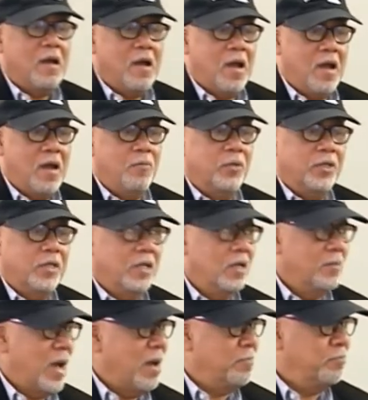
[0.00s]
I'm with him.
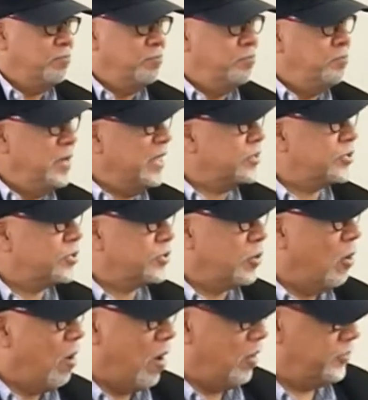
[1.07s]
I'm pissed
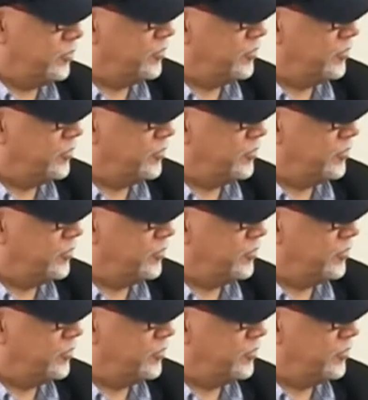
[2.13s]
off.